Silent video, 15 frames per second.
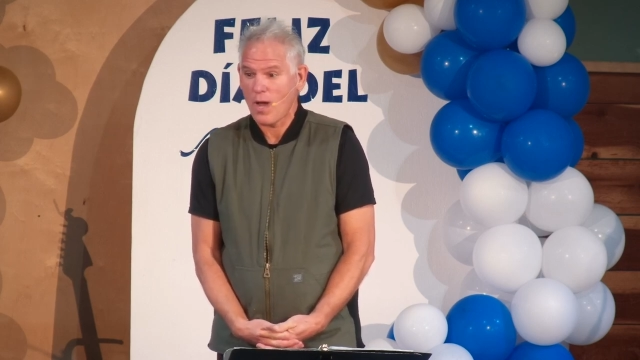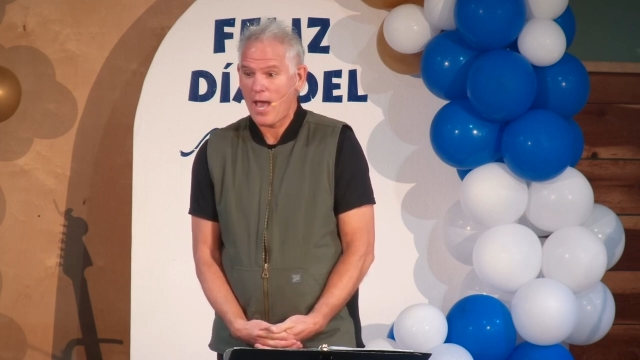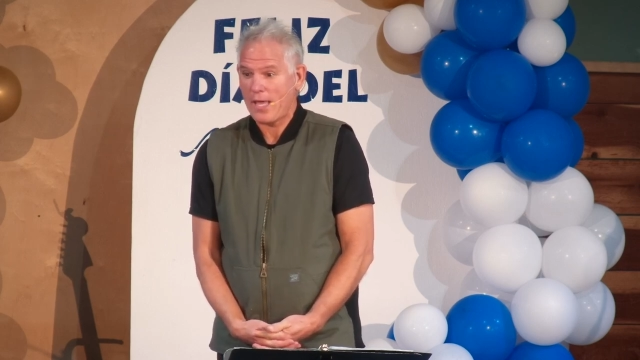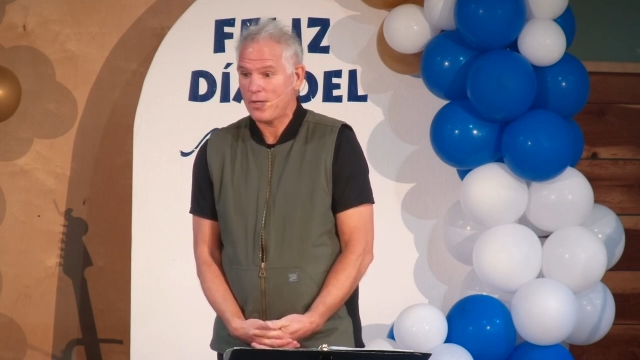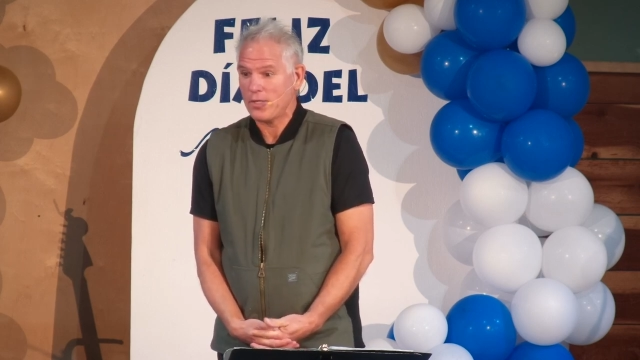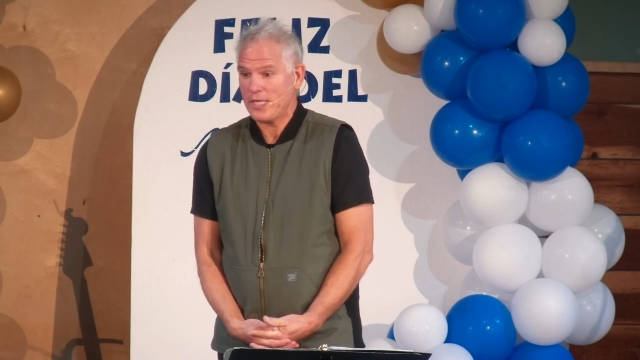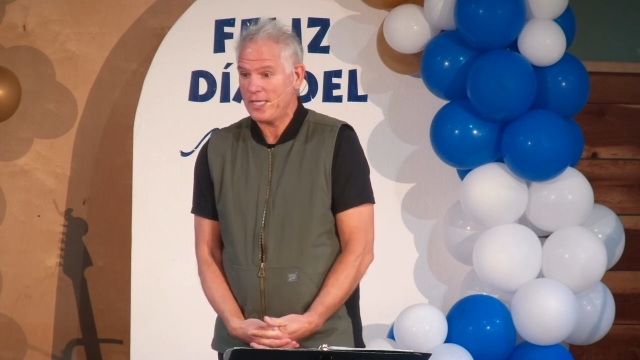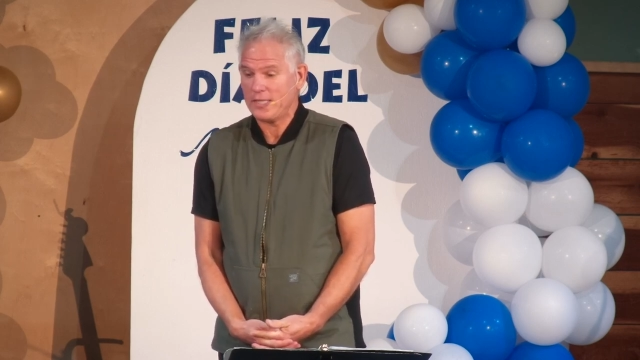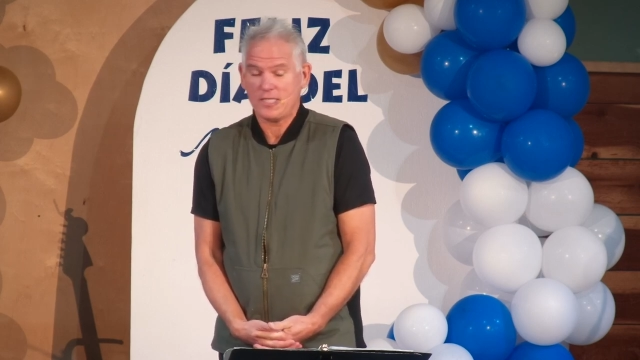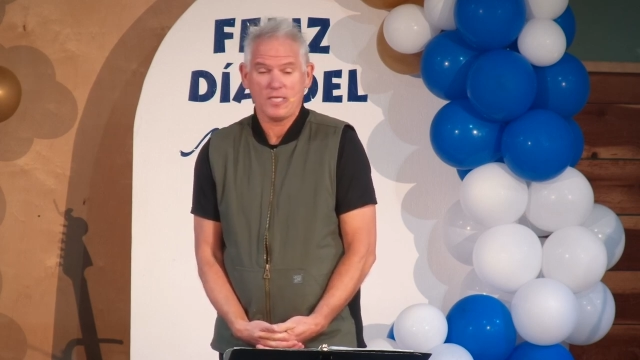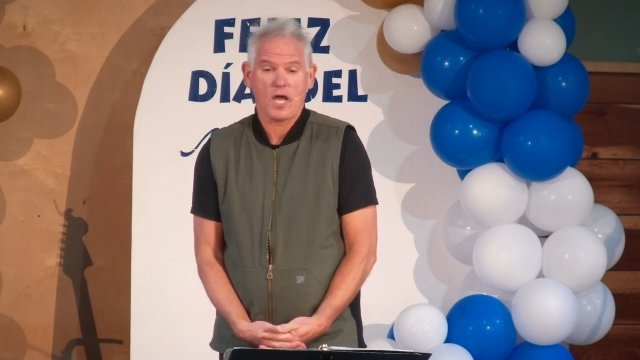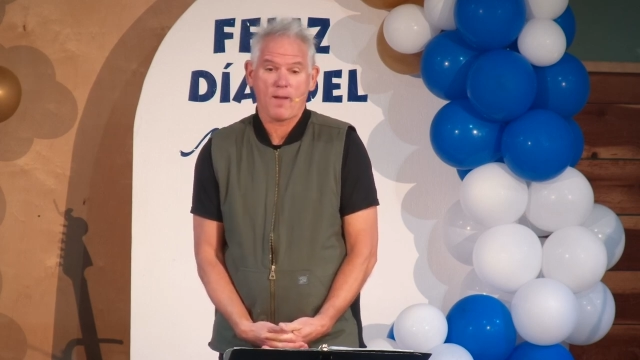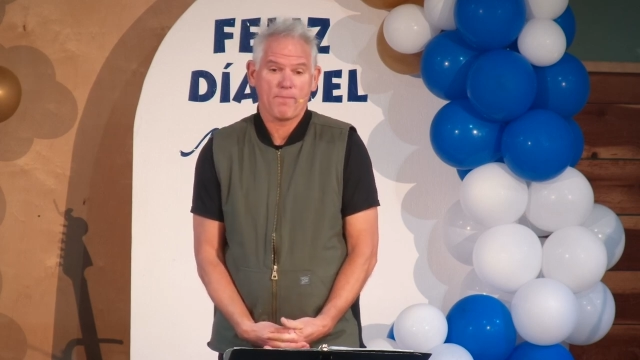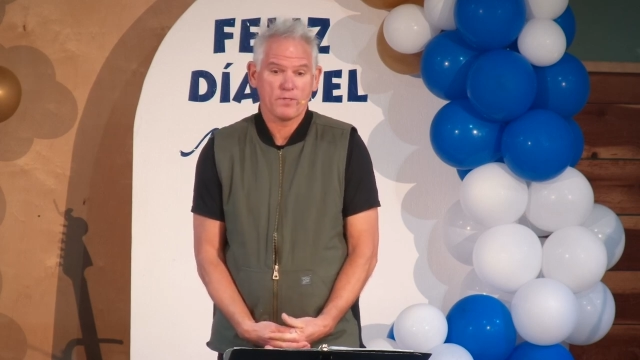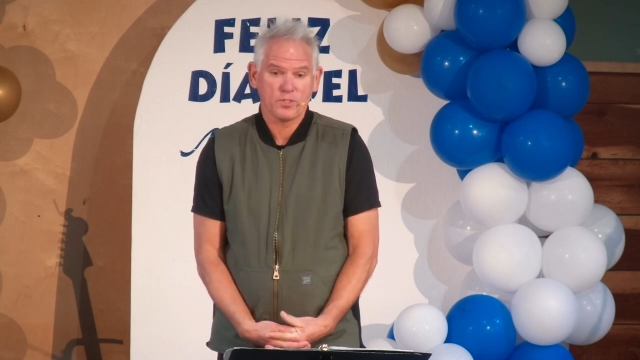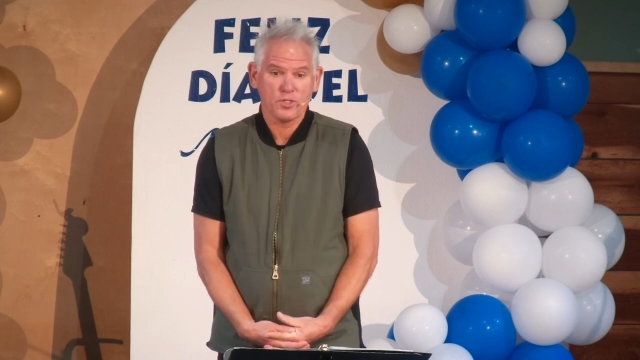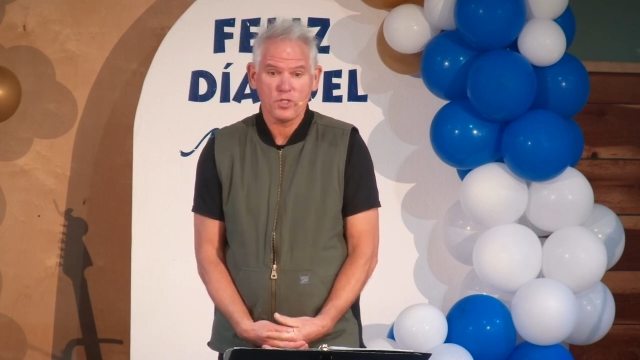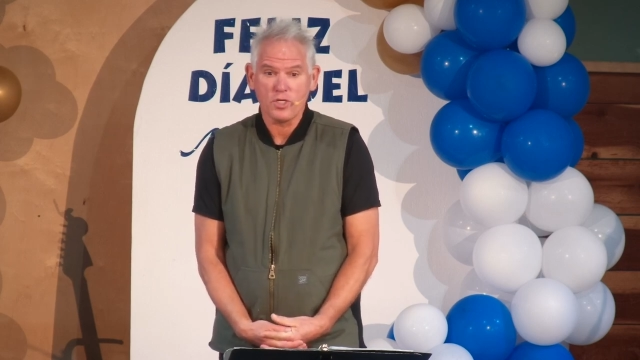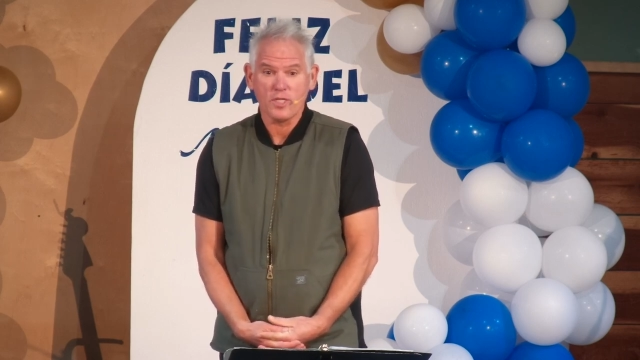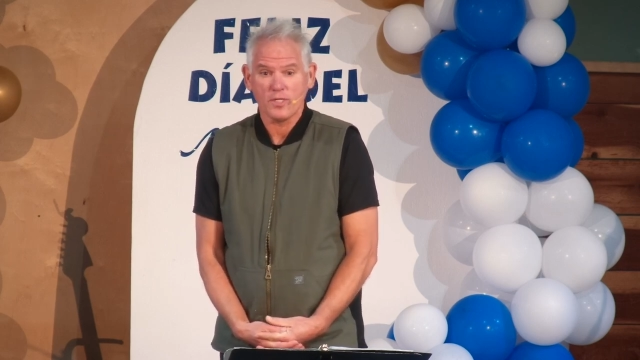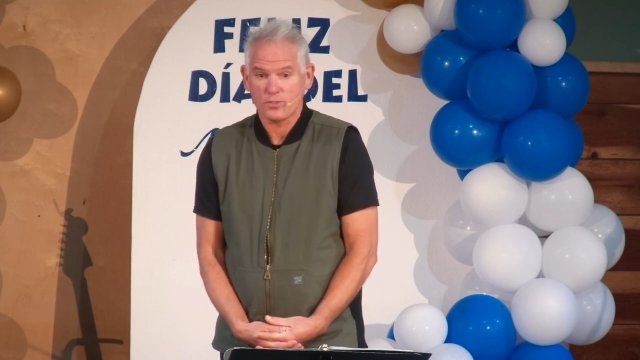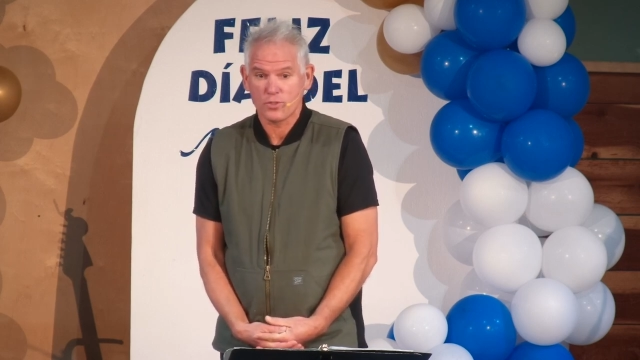I don't get the
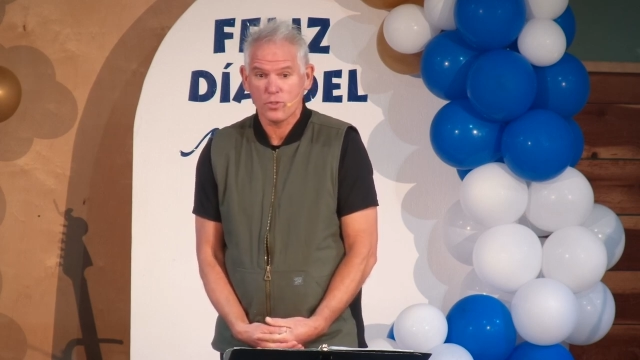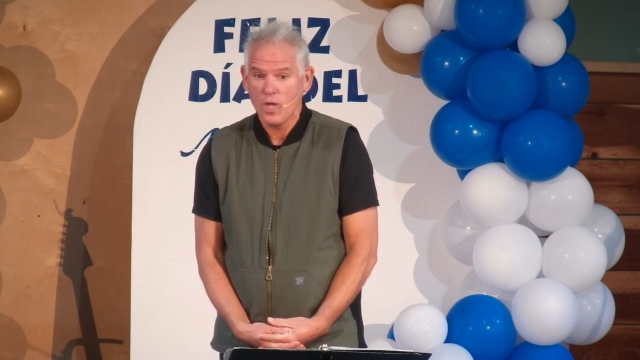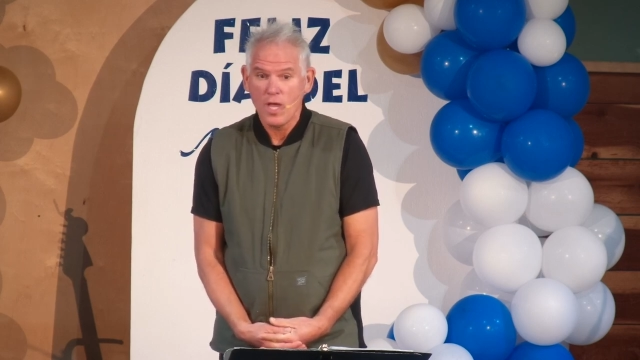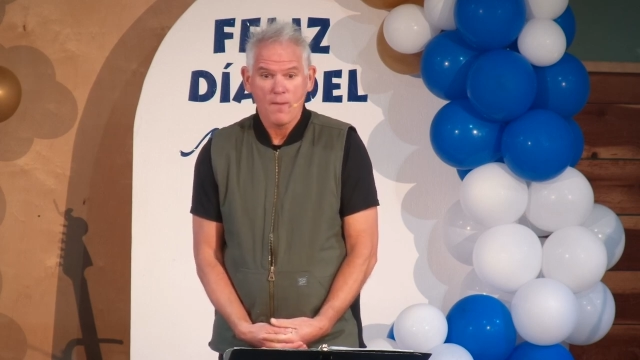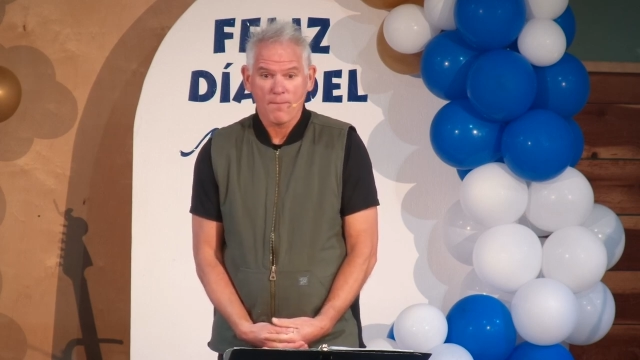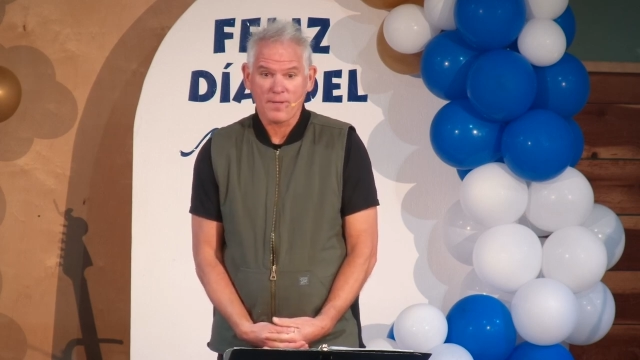opportunity to,